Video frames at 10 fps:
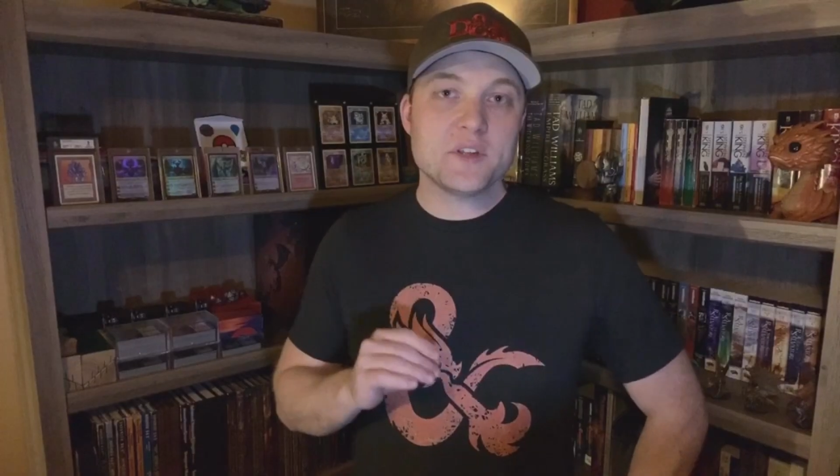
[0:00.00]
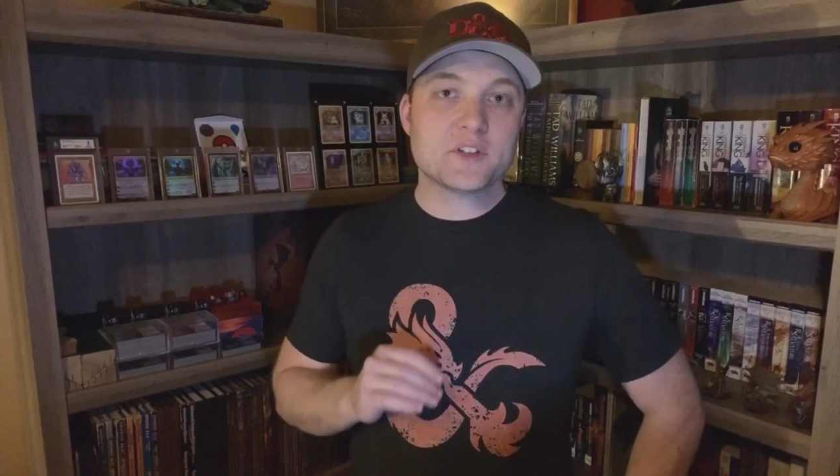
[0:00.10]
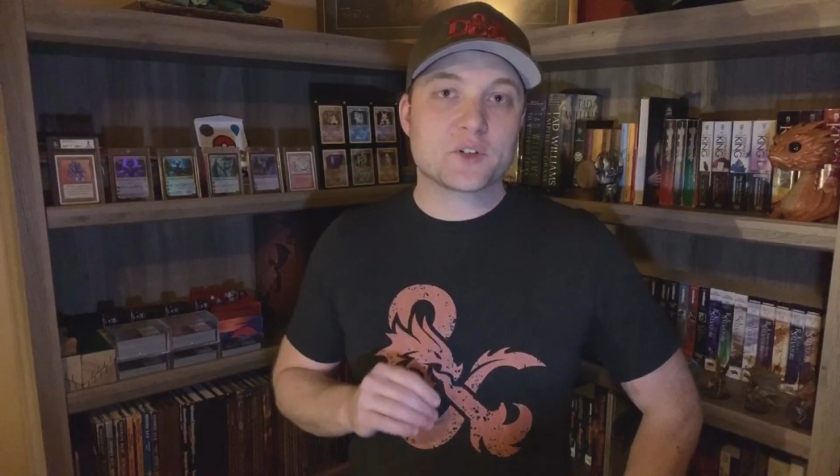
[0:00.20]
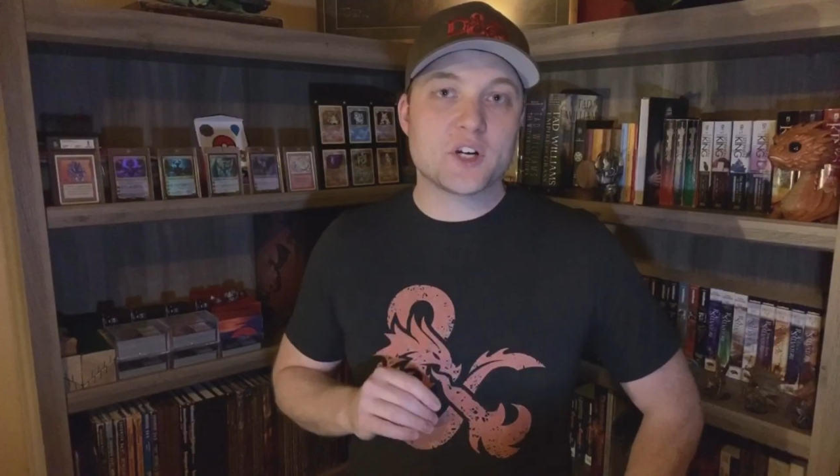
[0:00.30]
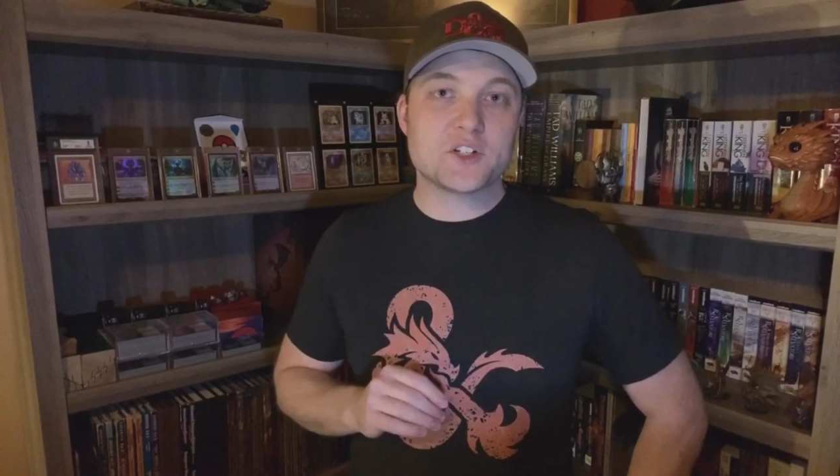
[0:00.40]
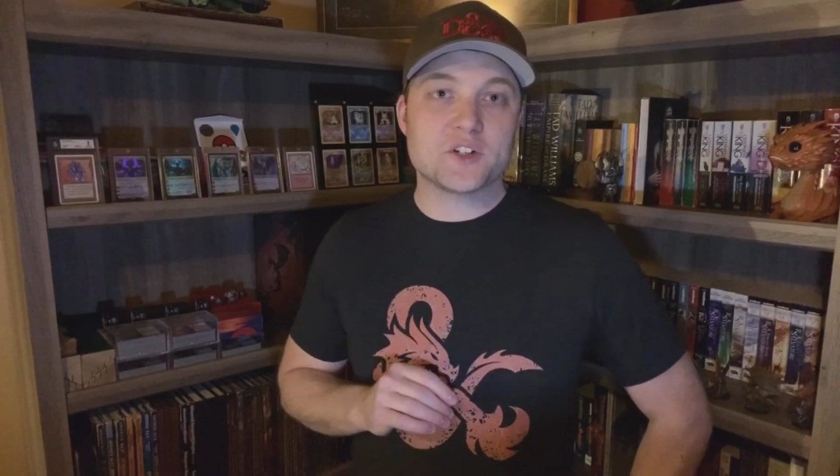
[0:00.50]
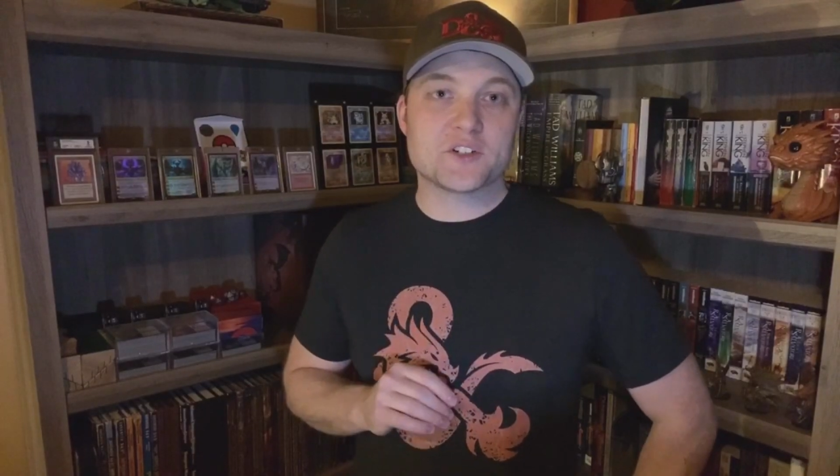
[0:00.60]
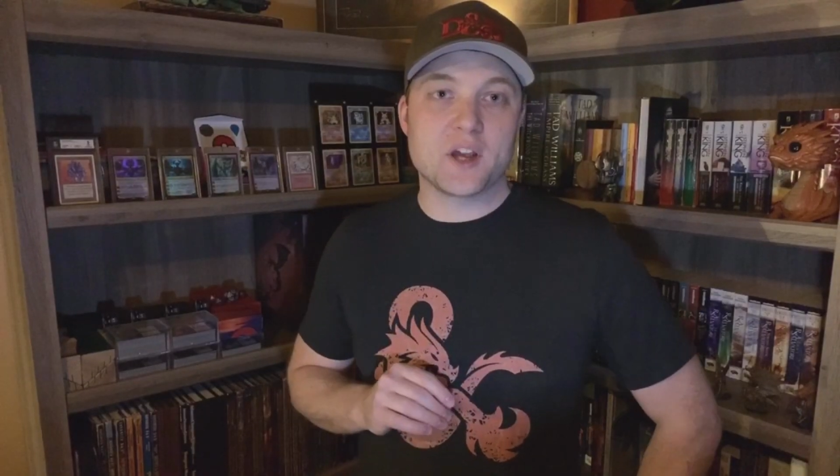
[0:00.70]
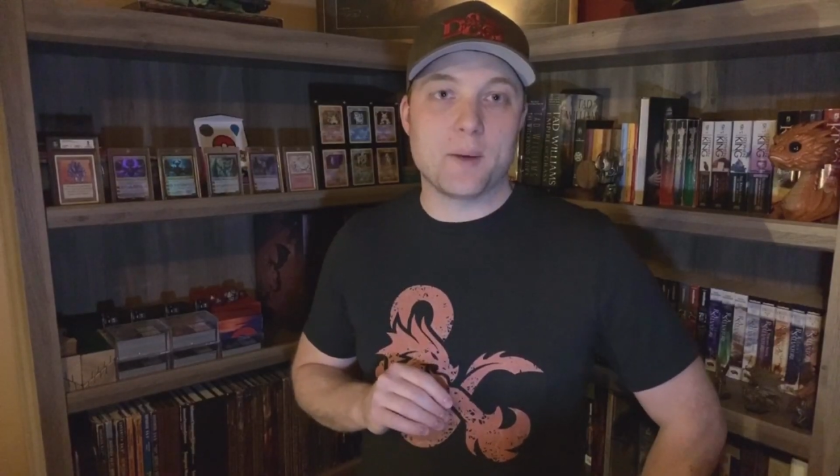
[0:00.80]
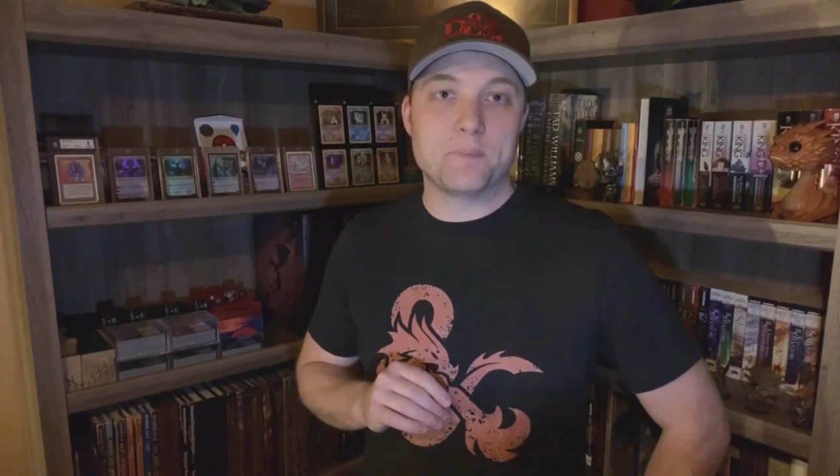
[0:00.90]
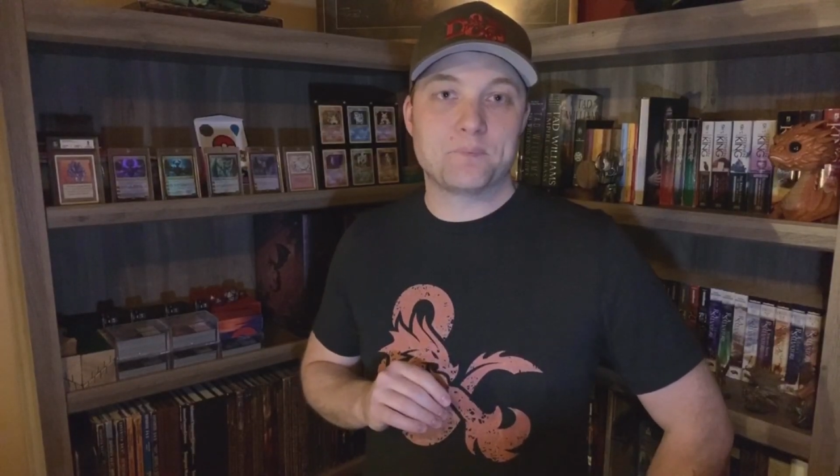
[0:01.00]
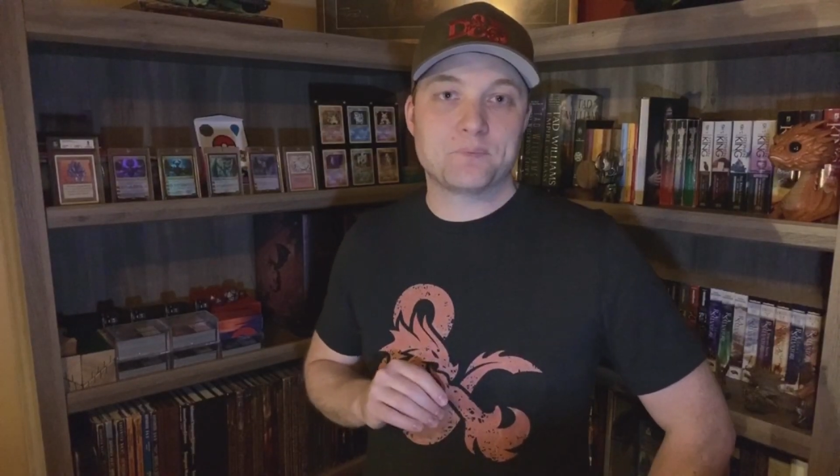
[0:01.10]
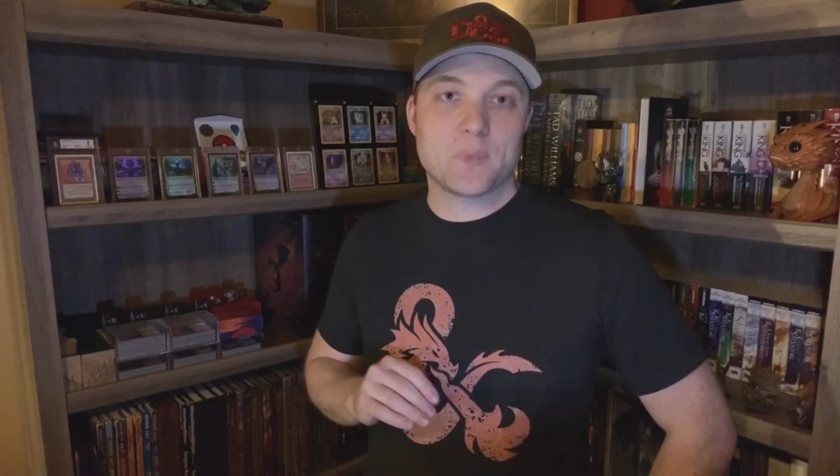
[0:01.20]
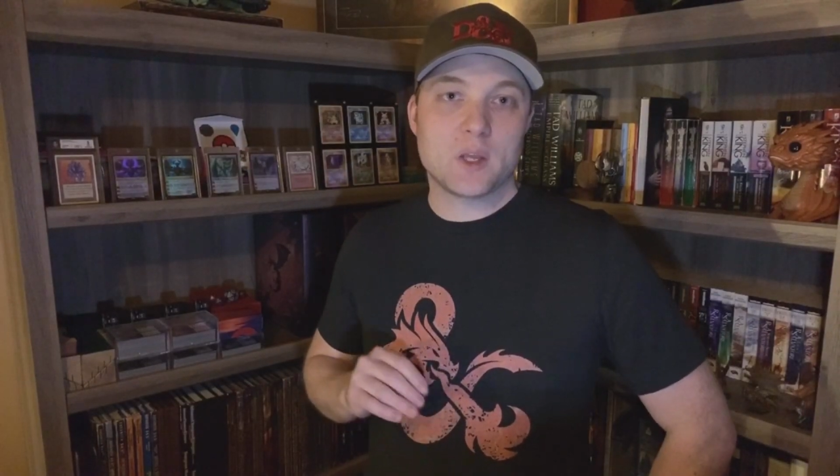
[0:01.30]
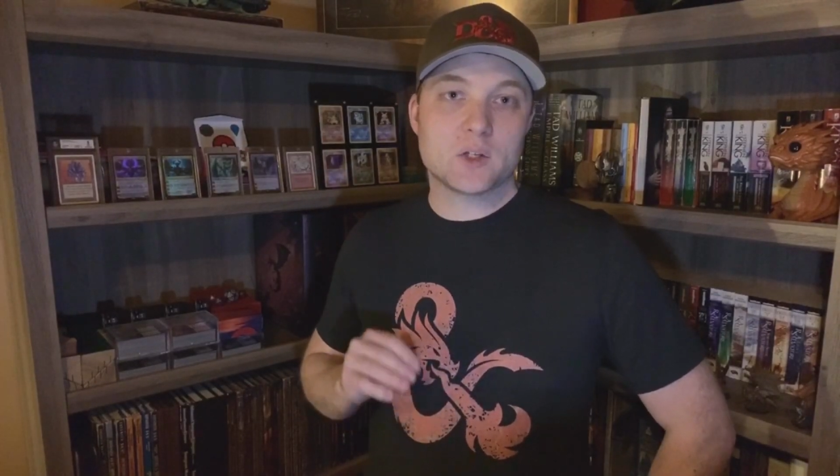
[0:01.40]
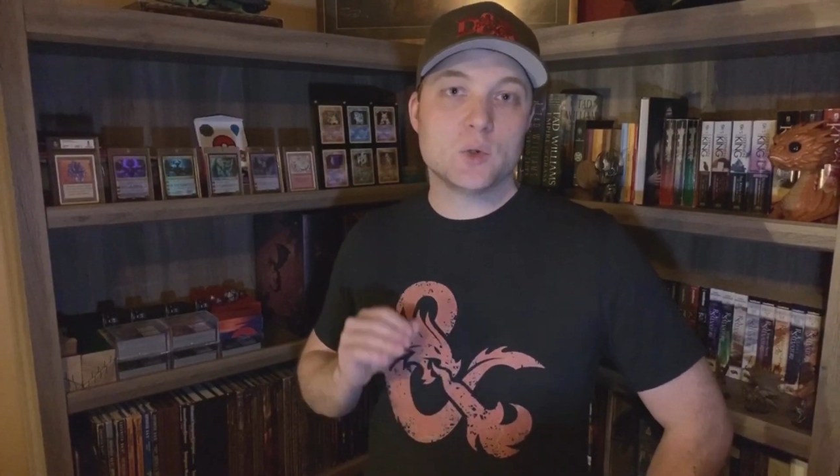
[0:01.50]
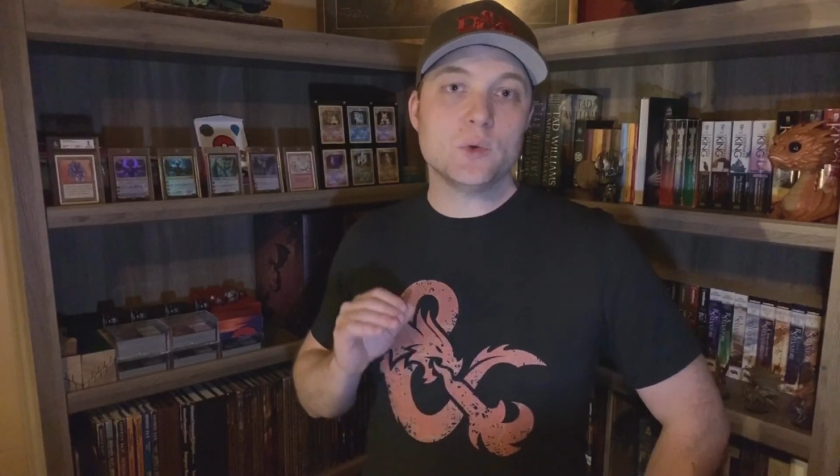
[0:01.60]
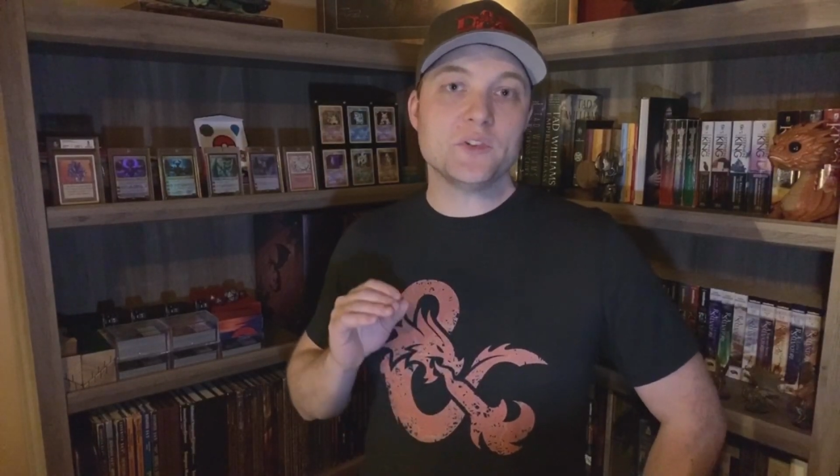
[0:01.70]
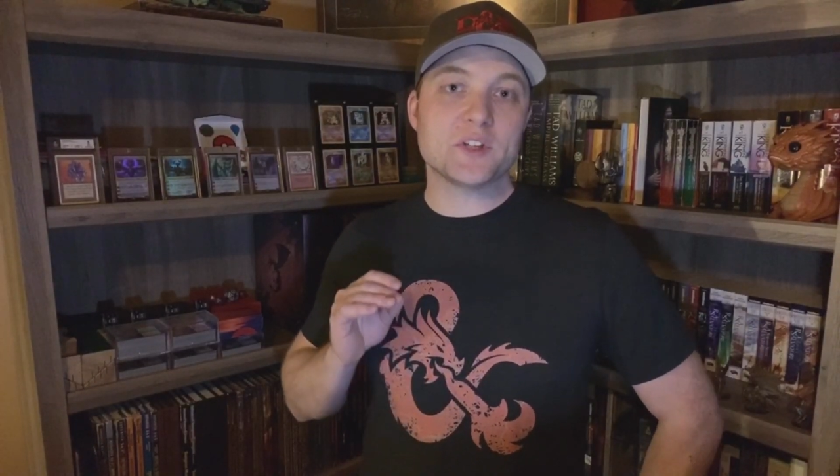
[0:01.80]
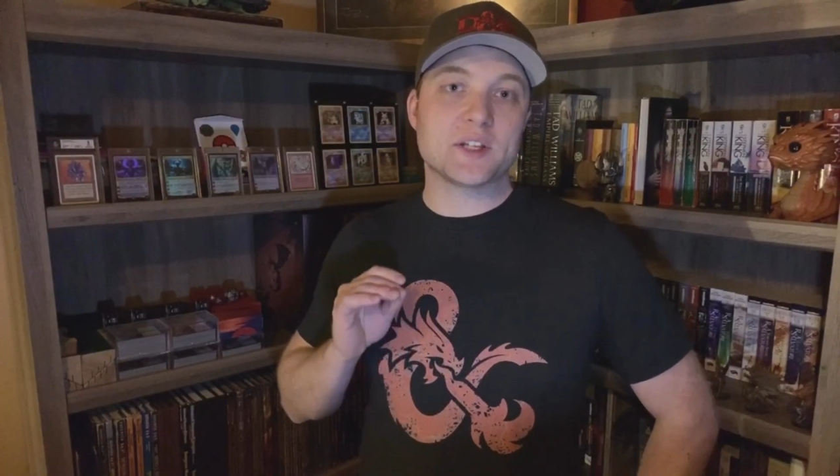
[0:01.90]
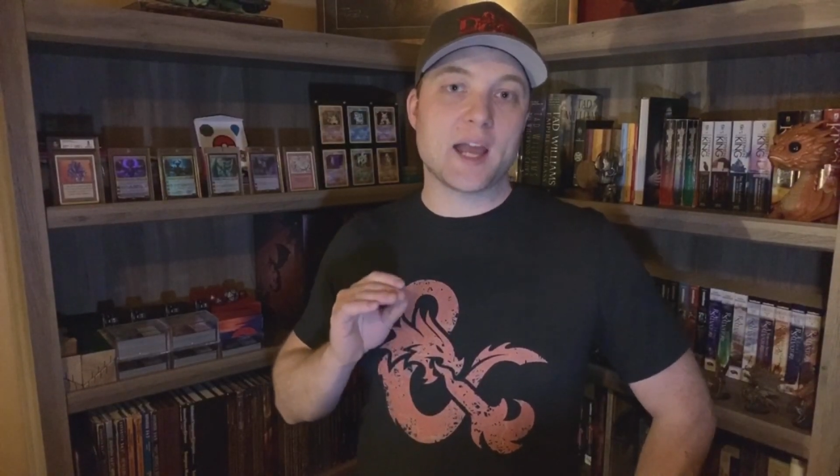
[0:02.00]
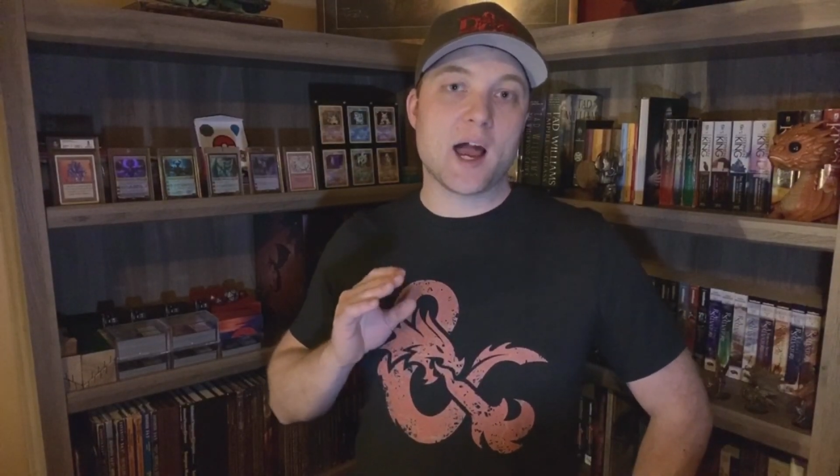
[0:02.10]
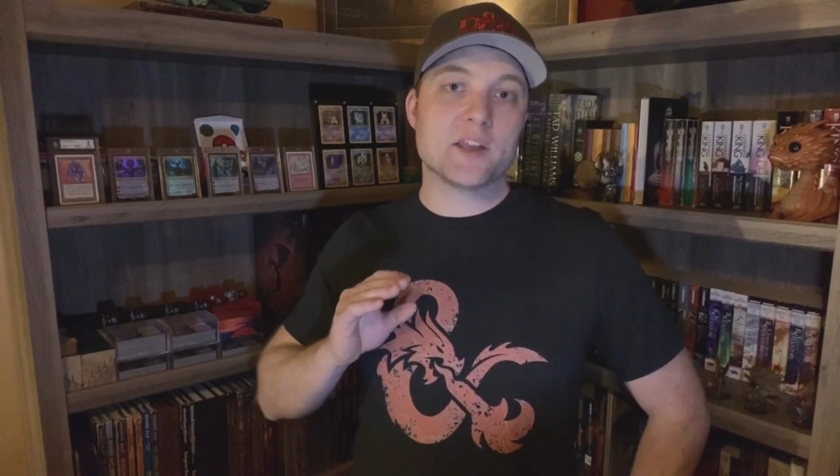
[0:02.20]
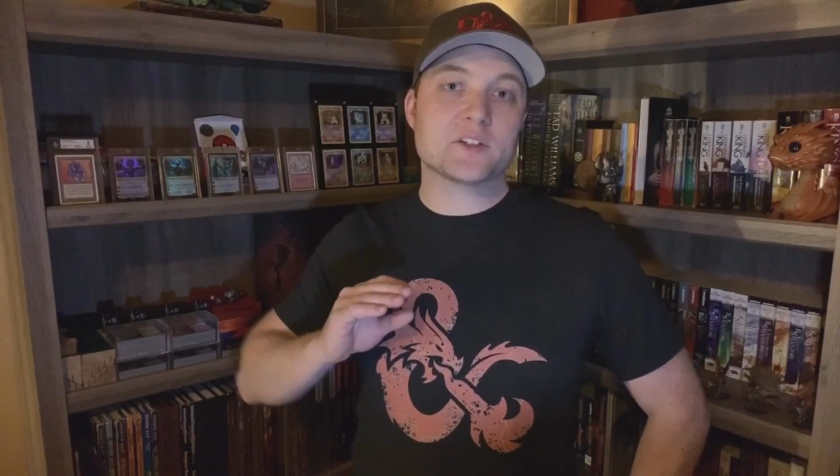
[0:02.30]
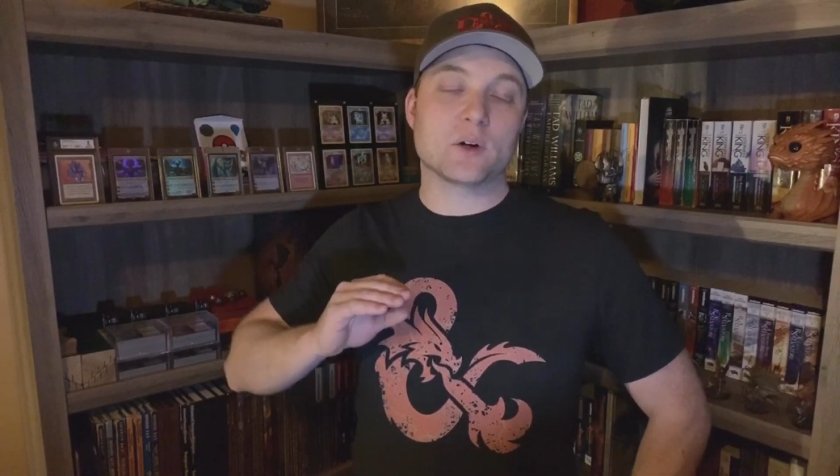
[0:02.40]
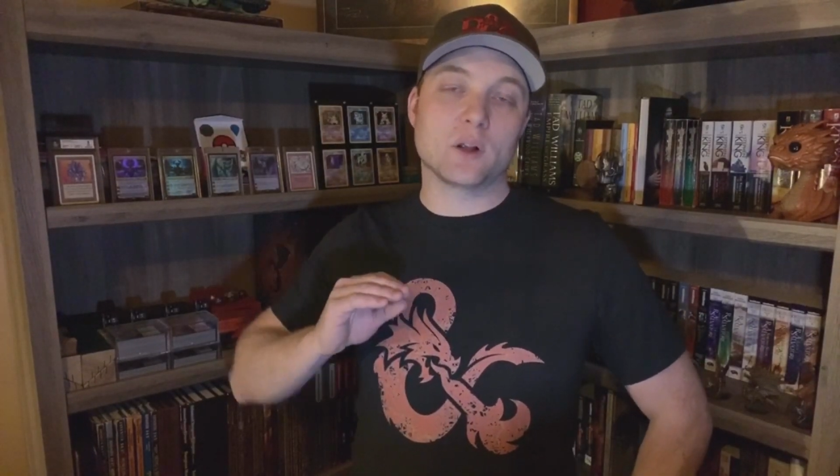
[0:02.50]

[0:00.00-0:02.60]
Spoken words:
creatures up, ghouls and ghasts are a